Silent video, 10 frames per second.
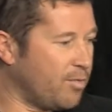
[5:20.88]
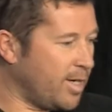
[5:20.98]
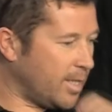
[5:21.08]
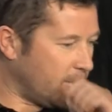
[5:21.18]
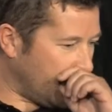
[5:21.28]

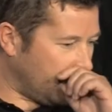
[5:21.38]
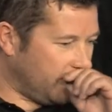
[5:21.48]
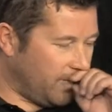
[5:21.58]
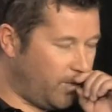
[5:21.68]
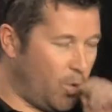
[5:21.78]
really good
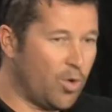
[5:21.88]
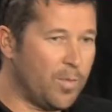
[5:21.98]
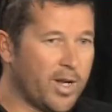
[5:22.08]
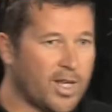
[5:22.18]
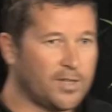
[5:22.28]

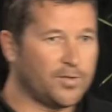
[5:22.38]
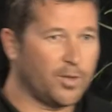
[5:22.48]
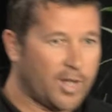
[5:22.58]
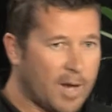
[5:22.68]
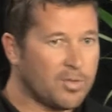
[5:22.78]
forum, I guess,
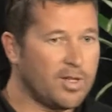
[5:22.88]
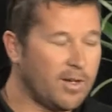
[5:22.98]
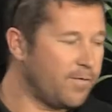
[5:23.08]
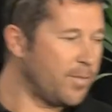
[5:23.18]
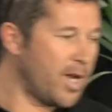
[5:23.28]
for capturing
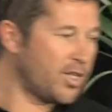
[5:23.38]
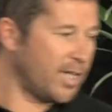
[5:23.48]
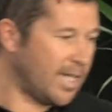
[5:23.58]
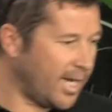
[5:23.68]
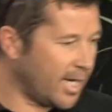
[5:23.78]
that
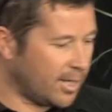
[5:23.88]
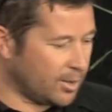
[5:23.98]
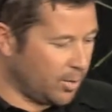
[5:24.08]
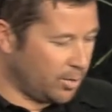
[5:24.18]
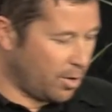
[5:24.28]
information and getting it
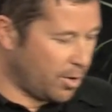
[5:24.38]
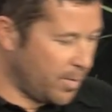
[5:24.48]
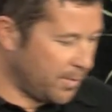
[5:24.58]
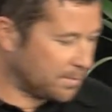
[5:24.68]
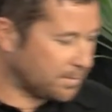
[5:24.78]
into a
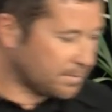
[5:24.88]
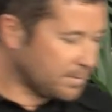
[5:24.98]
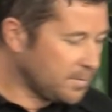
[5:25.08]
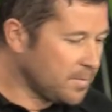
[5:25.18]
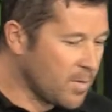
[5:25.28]
document
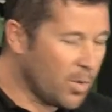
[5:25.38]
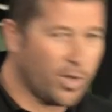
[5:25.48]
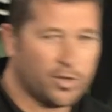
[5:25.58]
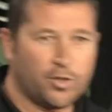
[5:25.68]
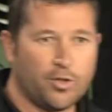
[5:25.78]

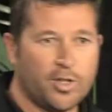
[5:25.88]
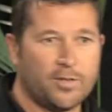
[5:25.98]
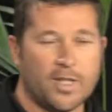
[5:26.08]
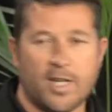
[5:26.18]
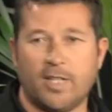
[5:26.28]
which
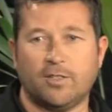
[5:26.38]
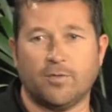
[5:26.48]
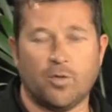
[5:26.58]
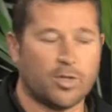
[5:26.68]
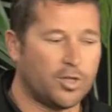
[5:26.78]
suited the needs
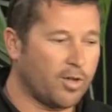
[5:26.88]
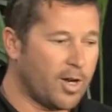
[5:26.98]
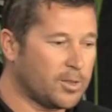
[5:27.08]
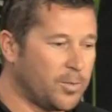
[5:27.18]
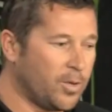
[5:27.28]
of Auckland
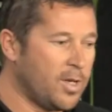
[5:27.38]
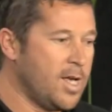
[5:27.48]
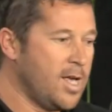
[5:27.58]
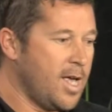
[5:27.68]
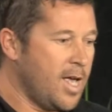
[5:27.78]
Transport,
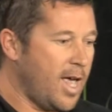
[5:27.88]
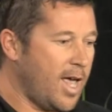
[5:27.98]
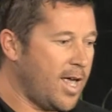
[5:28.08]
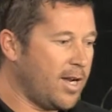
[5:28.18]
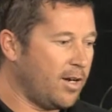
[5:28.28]

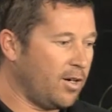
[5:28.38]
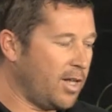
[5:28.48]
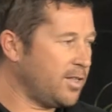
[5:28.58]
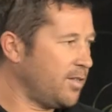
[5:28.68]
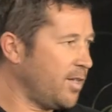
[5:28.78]
and I'd
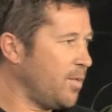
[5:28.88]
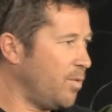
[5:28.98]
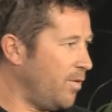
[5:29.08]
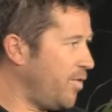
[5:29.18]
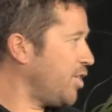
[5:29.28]
like to think
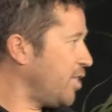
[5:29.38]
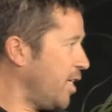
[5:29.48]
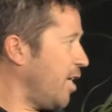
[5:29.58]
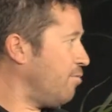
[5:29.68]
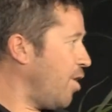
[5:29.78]
will eventually
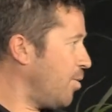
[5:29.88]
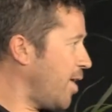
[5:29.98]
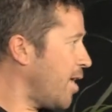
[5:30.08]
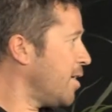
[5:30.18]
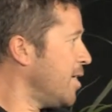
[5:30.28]
get rolled
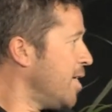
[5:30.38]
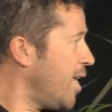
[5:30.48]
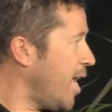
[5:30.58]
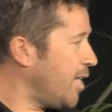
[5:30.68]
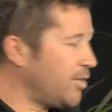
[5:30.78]
out
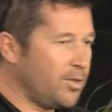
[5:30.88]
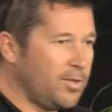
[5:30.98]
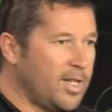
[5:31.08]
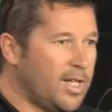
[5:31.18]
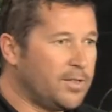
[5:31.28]
and
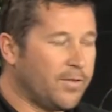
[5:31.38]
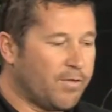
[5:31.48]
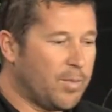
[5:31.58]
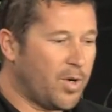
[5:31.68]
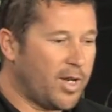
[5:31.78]
suit the needs of
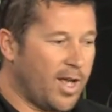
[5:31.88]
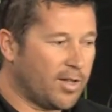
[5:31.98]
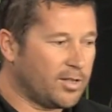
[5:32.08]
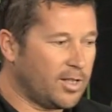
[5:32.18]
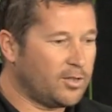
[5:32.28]
everybody
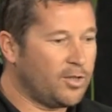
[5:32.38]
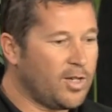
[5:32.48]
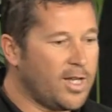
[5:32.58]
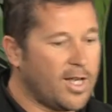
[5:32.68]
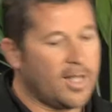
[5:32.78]
else. It's
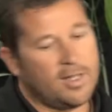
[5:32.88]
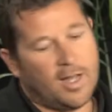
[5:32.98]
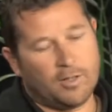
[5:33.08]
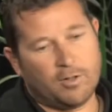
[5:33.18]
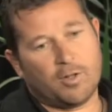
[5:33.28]
certainly a,
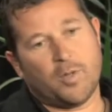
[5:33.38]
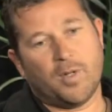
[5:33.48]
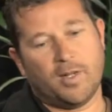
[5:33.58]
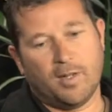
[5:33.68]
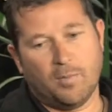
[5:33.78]
a
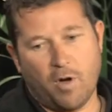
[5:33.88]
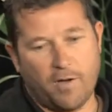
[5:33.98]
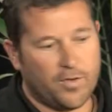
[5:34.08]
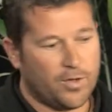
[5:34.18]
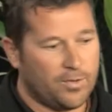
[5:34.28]
document, in
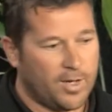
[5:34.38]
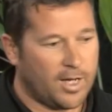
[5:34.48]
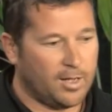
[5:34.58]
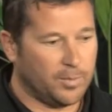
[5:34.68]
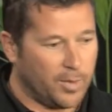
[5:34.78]
my view, that
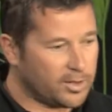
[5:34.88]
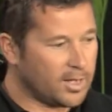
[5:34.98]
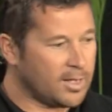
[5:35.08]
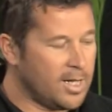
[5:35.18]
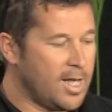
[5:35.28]
is
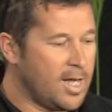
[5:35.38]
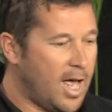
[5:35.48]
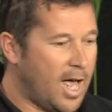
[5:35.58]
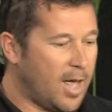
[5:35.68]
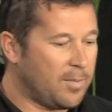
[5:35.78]
missing.
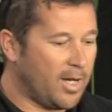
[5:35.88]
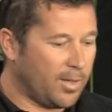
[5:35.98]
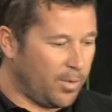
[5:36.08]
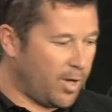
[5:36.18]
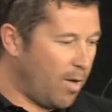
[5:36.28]
Um,
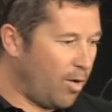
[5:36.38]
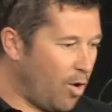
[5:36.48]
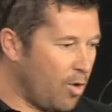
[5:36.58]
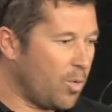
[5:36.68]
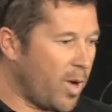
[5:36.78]
it will go a
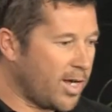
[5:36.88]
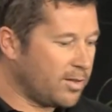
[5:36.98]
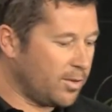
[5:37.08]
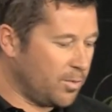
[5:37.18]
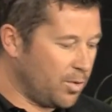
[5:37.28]
long way
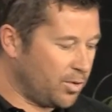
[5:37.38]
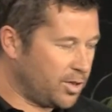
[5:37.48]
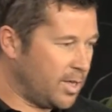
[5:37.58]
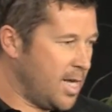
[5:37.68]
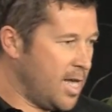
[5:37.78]

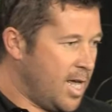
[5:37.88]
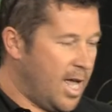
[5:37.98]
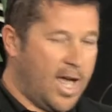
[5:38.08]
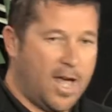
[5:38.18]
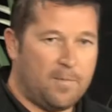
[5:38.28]
towards
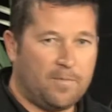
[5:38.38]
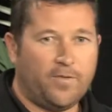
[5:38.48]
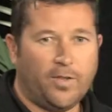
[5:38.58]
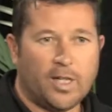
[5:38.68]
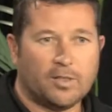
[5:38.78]
um,
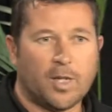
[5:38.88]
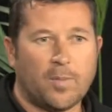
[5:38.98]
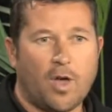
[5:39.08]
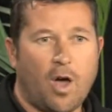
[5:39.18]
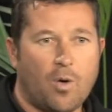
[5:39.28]
filling
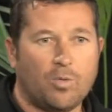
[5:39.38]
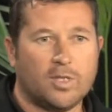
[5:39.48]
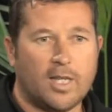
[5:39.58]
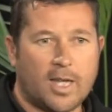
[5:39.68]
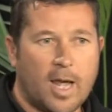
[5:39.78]
some of the
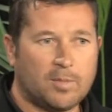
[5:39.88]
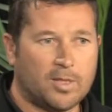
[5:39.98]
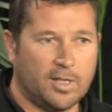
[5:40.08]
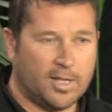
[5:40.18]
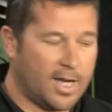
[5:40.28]
holes and the gaps
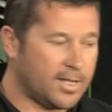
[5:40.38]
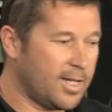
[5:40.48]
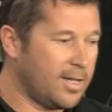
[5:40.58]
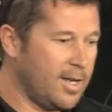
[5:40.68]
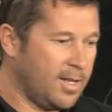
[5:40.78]
of the
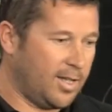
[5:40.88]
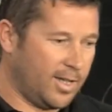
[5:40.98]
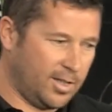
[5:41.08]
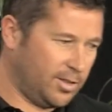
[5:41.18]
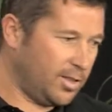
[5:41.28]
data,
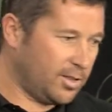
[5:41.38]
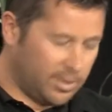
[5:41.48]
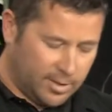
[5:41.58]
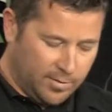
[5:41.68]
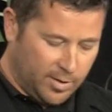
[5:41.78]
the
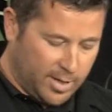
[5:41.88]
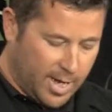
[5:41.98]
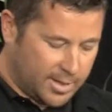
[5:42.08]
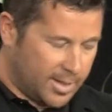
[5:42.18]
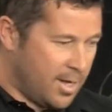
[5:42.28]
consistency of the
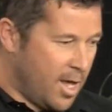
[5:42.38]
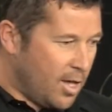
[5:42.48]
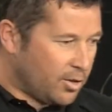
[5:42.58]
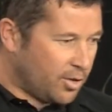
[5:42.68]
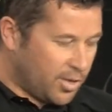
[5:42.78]
data.
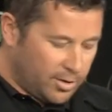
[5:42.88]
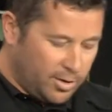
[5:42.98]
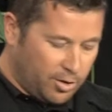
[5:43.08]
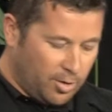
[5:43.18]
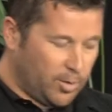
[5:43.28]
So just
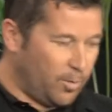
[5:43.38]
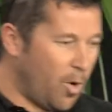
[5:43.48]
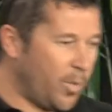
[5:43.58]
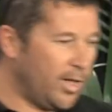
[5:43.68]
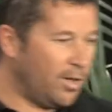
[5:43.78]
in terms of
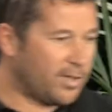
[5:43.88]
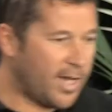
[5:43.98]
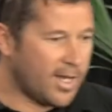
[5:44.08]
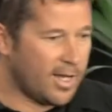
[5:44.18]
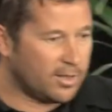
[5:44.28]
what we looked
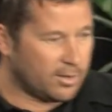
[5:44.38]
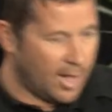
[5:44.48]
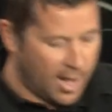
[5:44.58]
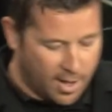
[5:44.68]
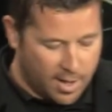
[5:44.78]
at and,
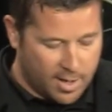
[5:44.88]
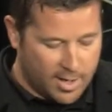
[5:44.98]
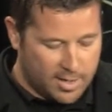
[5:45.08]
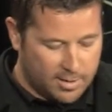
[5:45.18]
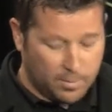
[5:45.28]
uh,
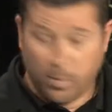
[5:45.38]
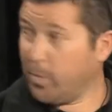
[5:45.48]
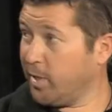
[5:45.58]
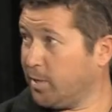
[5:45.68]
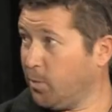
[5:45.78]
and
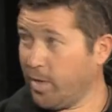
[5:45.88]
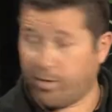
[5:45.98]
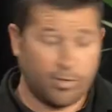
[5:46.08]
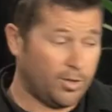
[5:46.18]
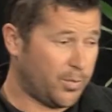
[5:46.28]
when we d went
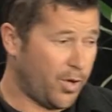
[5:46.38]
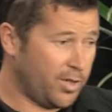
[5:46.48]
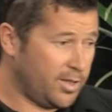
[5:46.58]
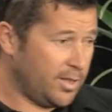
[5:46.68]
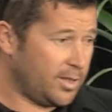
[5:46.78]
through this
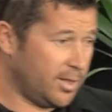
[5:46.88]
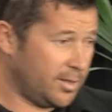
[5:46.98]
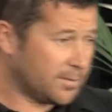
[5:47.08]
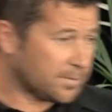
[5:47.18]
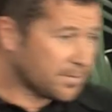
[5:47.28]
process
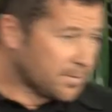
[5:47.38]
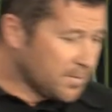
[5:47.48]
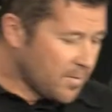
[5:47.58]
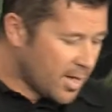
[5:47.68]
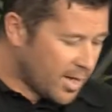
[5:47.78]
is,
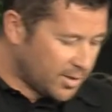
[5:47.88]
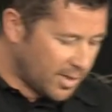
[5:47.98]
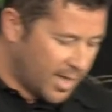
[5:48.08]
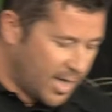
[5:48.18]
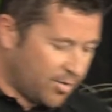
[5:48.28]
I guess
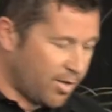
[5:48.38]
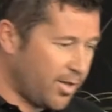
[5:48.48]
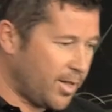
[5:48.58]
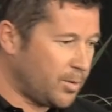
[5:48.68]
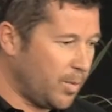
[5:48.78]
the key three
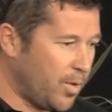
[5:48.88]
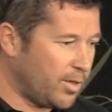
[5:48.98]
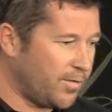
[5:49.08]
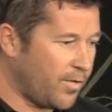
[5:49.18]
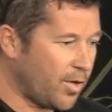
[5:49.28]
things we
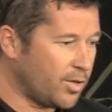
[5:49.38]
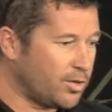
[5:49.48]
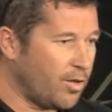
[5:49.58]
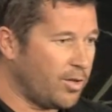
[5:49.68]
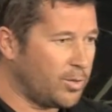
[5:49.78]
wanted to focus on